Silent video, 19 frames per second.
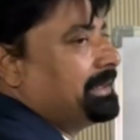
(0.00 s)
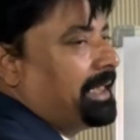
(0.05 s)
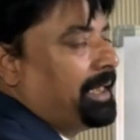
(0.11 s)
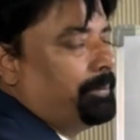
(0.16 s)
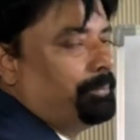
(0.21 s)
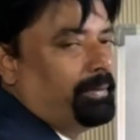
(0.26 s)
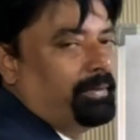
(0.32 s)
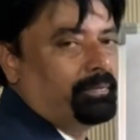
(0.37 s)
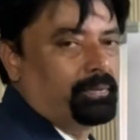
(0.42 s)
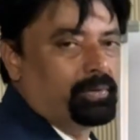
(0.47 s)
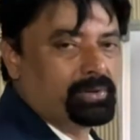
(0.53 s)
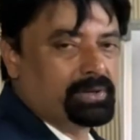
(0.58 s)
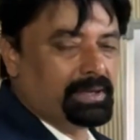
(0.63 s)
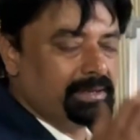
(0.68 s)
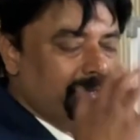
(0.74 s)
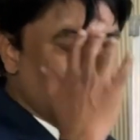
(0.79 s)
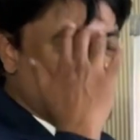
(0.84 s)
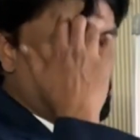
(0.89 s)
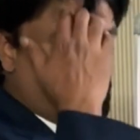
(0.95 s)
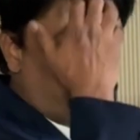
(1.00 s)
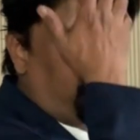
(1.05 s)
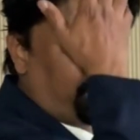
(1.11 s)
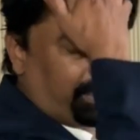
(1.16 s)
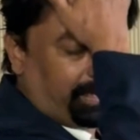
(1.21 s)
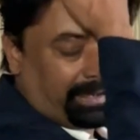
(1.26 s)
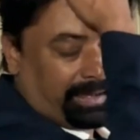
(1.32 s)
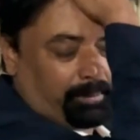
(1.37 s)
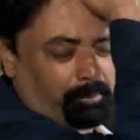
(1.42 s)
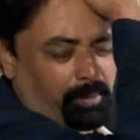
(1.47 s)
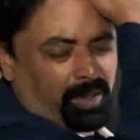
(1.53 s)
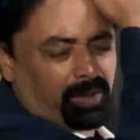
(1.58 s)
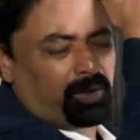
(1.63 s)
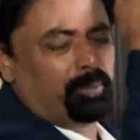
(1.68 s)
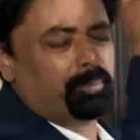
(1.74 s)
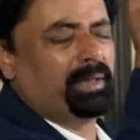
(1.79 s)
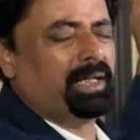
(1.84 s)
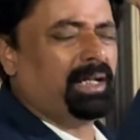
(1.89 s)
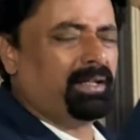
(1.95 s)
type of questions in quadratic
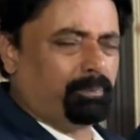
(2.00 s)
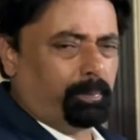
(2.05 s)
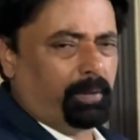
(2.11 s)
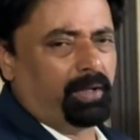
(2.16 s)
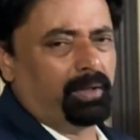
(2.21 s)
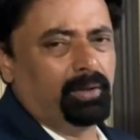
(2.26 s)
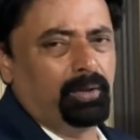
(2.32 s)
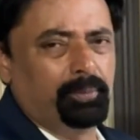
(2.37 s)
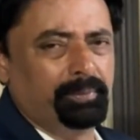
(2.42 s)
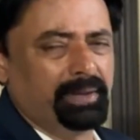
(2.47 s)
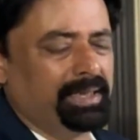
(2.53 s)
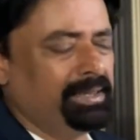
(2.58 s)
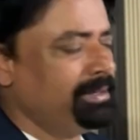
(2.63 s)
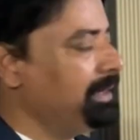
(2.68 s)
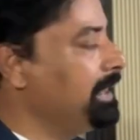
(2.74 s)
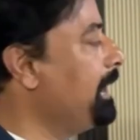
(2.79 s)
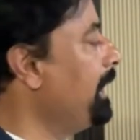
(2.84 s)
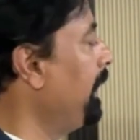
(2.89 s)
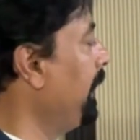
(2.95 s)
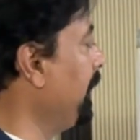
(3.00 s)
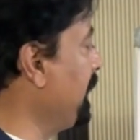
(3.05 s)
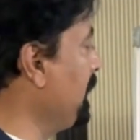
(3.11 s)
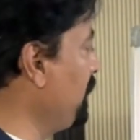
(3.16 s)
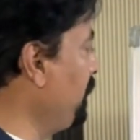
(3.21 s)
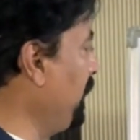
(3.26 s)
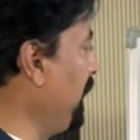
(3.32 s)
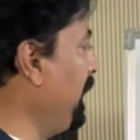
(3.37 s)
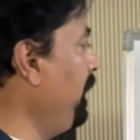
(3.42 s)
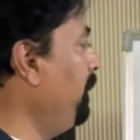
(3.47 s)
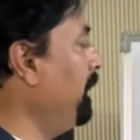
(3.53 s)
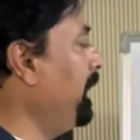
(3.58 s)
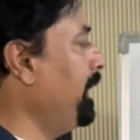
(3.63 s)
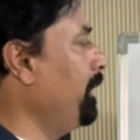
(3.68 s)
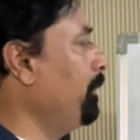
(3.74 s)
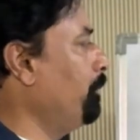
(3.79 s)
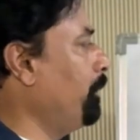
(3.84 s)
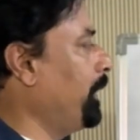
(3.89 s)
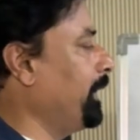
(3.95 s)
polynomial or polynomials, it is very, very
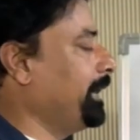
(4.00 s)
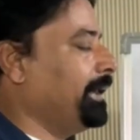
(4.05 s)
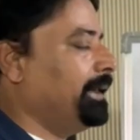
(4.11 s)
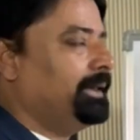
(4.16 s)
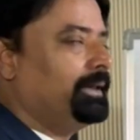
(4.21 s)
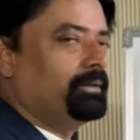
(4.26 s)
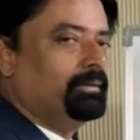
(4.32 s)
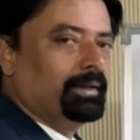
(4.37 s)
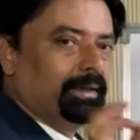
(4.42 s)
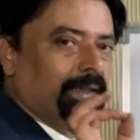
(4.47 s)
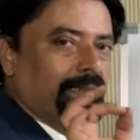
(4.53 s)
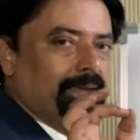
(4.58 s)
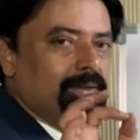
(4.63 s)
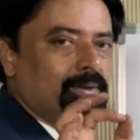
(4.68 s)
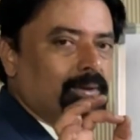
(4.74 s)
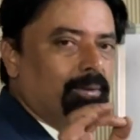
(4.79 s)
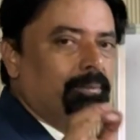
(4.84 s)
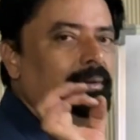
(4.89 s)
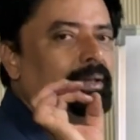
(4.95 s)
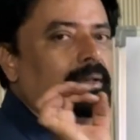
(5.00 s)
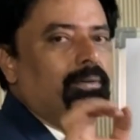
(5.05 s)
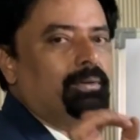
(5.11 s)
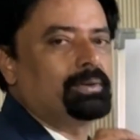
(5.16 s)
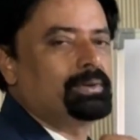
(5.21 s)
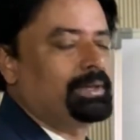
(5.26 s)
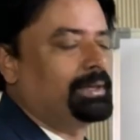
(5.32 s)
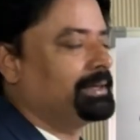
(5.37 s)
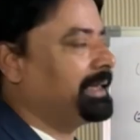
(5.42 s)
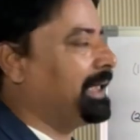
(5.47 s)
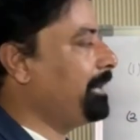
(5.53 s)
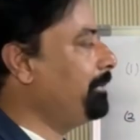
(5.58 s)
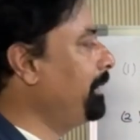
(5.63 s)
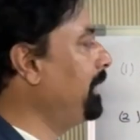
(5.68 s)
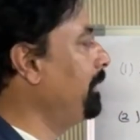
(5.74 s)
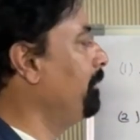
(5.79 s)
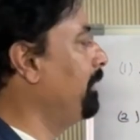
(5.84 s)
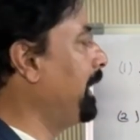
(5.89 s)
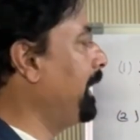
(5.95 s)
important. You will get so many questions. I
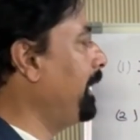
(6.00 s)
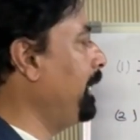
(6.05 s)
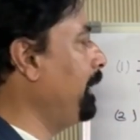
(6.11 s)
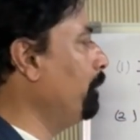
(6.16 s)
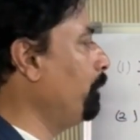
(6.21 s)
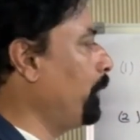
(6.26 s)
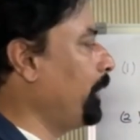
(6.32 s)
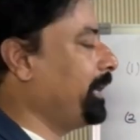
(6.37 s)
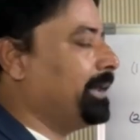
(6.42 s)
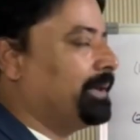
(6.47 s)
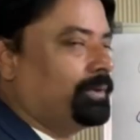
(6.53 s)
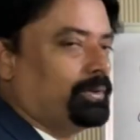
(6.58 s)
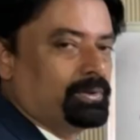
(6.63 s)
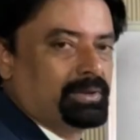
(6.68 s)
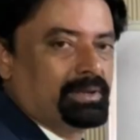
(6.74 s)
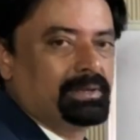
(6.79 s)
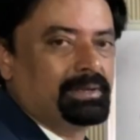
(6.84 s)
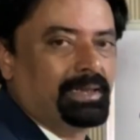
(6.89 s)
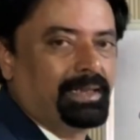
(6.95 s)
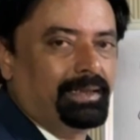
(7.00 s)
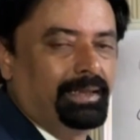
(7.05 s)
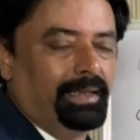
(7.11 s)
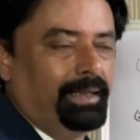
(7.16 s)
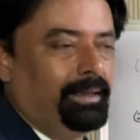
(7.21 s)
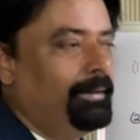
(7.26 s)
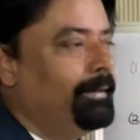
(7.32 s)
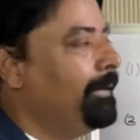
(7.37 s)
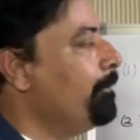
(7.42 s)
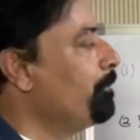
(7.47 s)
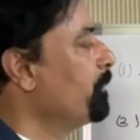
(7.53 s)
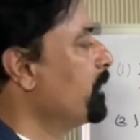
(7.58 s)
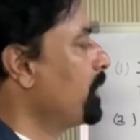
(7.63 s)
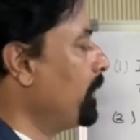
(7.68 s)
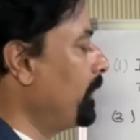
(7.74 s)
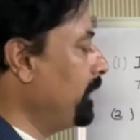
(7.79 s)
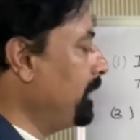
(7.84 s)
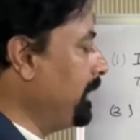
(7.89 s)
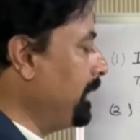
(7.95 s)
mean, very important questions are there.
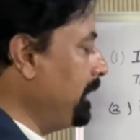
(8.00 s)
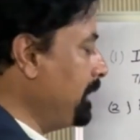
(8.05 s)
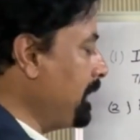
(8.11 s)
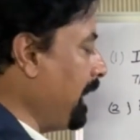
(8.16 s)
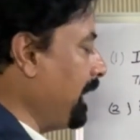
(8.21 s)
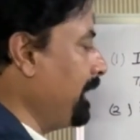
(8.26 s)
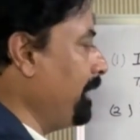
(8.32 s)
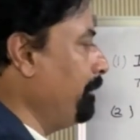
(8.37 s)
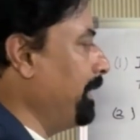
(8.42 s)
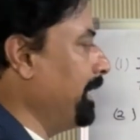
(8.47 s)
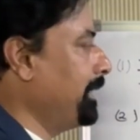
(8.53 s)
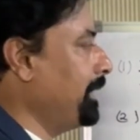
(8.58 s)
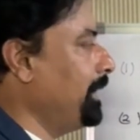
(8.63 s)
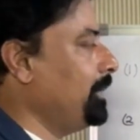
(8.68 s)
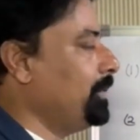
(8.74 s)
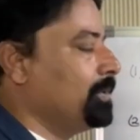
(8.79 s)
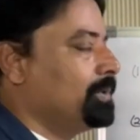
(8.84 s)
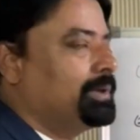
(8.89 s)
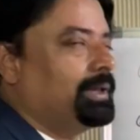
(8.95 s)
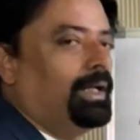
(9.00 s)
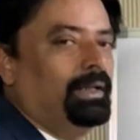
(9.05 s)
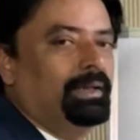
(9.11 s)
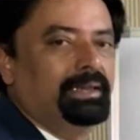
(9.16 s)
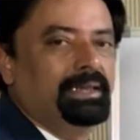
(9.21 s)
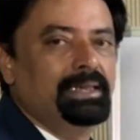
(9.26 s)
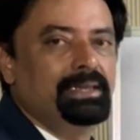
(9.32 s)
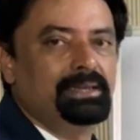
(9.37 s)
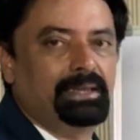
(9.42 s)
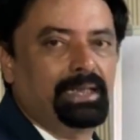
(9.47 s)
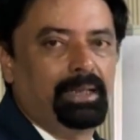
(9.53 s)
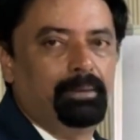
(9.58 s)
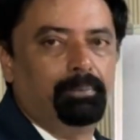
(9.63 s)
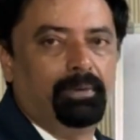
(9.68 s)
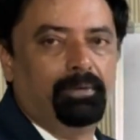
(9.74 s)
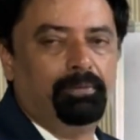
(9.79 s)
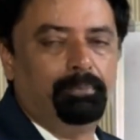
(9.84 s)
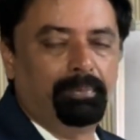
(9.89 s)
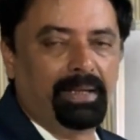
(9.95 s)
So these are the method to solve these type
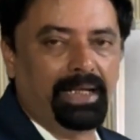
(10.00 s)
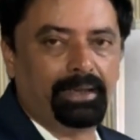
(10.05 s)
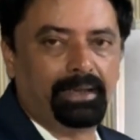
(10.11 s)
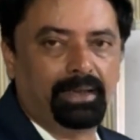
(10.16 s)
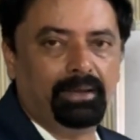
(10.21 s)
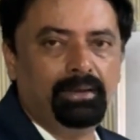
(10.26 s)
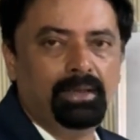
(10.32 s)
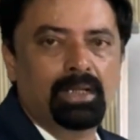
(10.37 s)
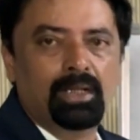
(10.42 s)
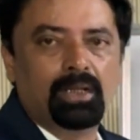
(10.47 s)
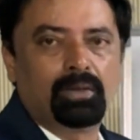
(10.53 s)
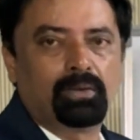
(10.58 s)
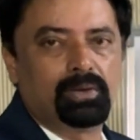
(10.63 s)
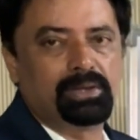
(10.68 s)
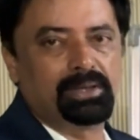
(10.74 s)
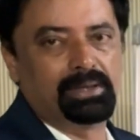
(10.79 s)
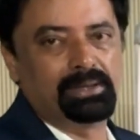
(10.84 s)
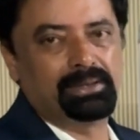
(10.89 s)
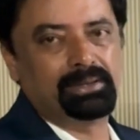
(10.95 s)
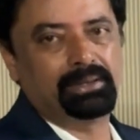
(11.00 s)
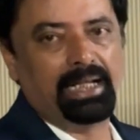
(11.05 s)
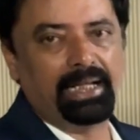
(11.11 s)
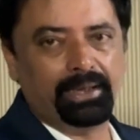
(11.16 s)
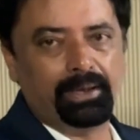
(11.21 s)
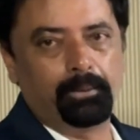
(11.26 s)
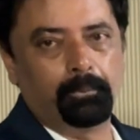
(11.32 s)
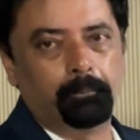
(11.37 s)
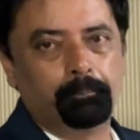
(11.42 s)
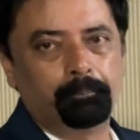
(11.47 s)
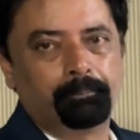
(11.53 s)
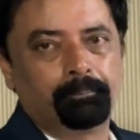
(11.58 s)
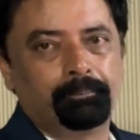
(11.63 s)
of pattern questions. Thank you.